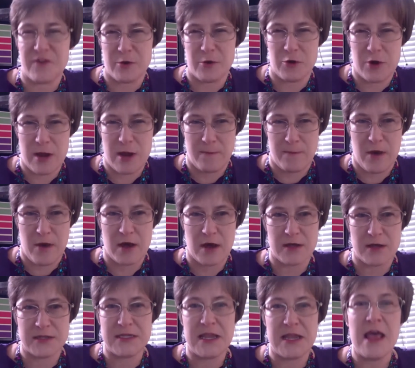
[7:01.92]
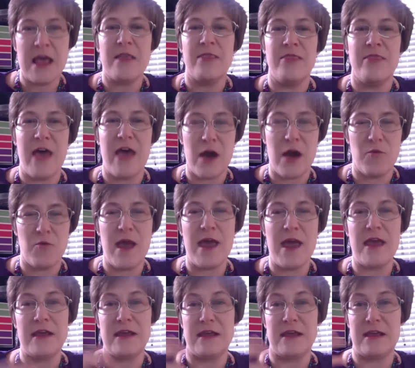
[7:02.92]
from your inbox. That
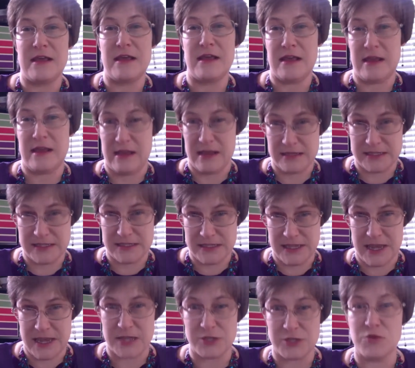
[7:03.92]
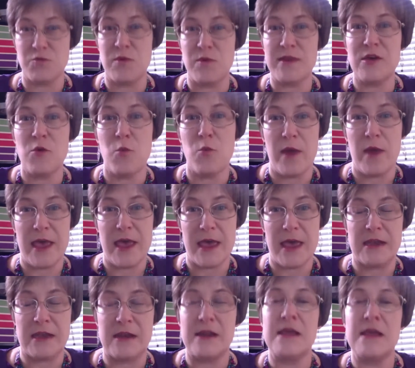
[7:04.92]
way, it gets scheduled with a
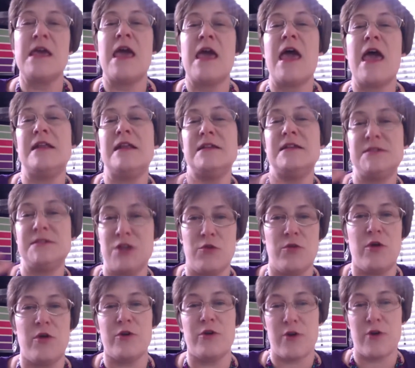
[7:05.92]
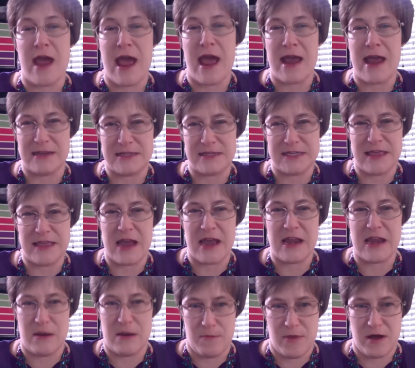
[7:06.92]
win, and it's no longer adding to
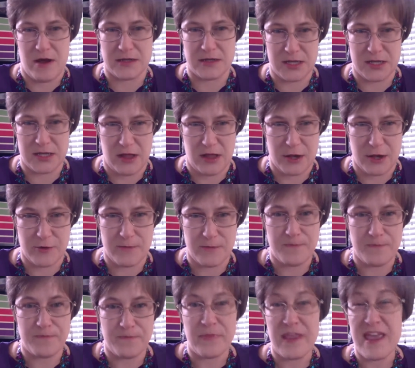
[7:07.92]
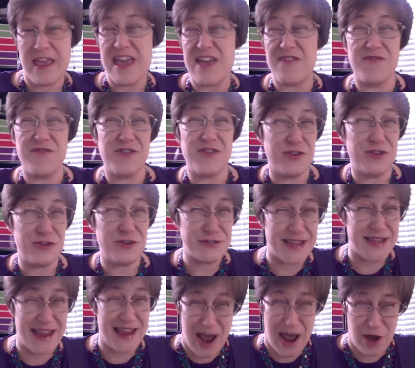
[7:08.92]
that inbox clutter. If you're
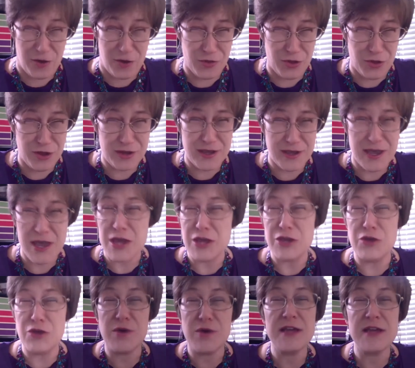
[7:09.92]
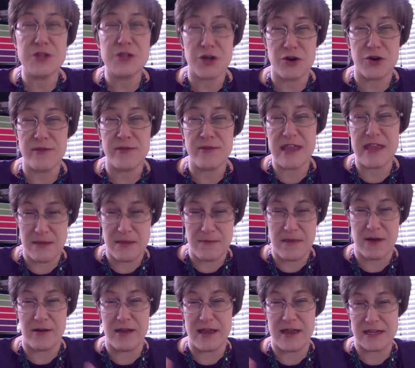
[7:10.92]
using Outlook, you can turn
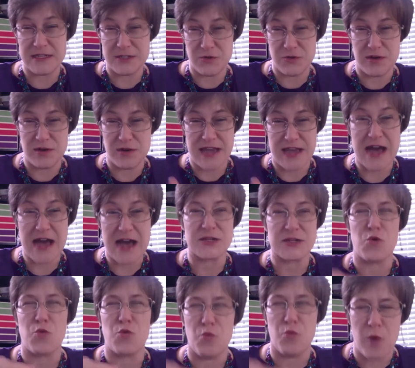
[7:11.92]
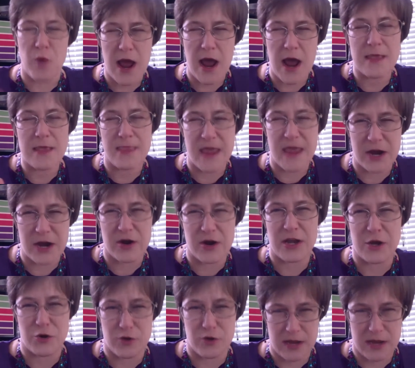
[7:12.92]
the email into a task right
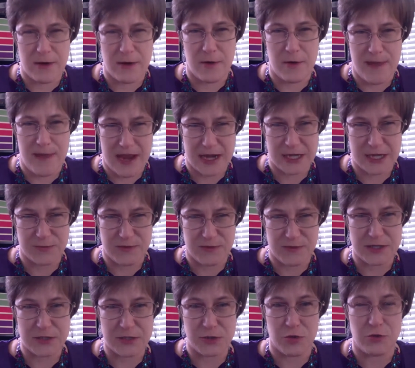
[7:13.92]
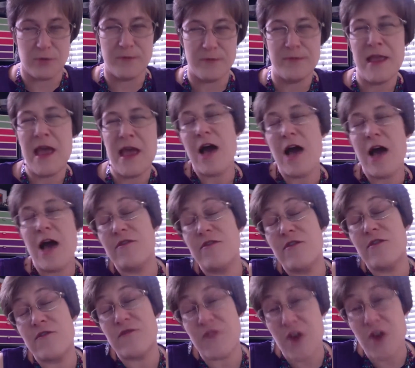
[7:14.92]
there in your email management tool.
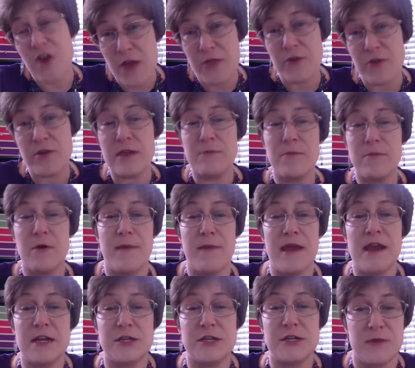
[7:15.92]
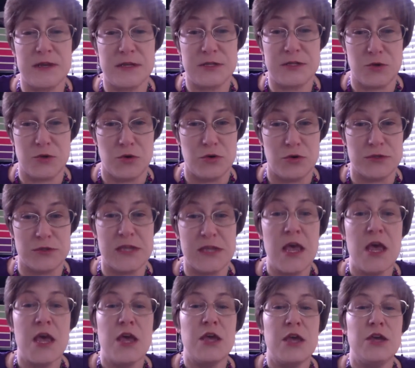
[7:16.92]
However, for other email management
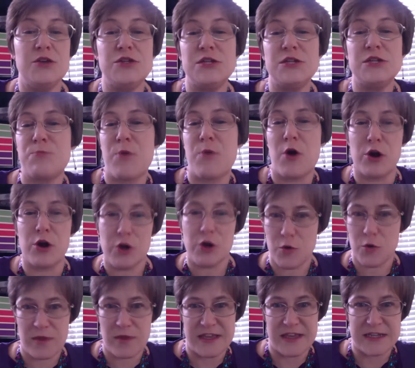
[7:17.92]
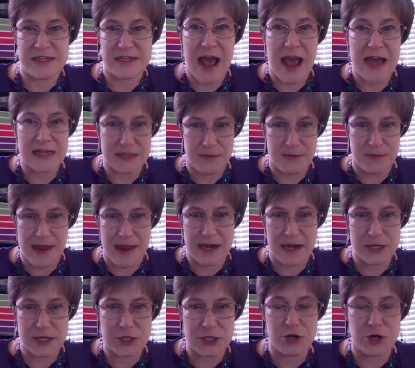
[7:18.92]
tools, you just partner with a task
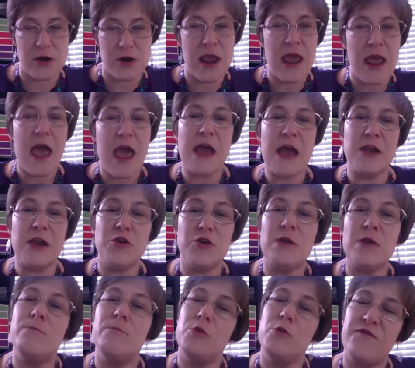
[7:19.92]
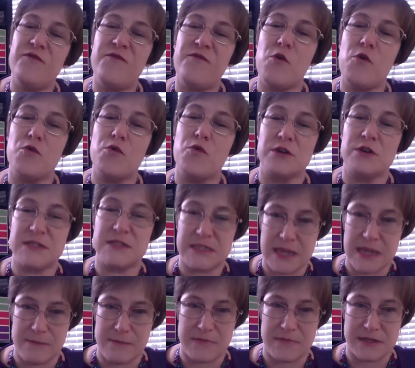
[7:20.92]
manager and you can move forward
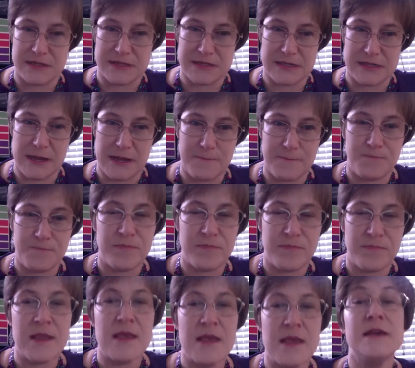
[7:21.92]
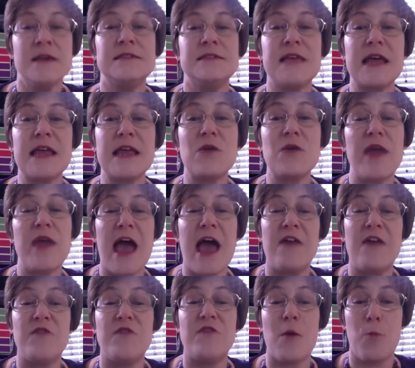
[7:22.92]
seamlessly. Second, we
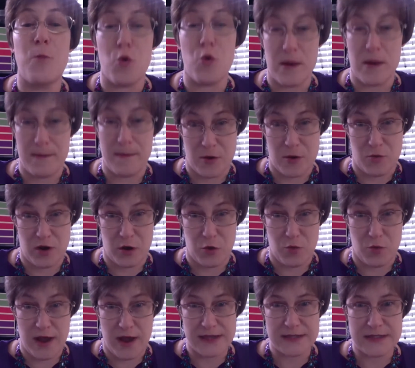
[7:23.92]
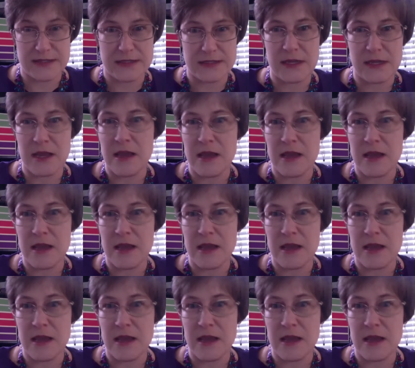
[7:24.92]
have appointment requests.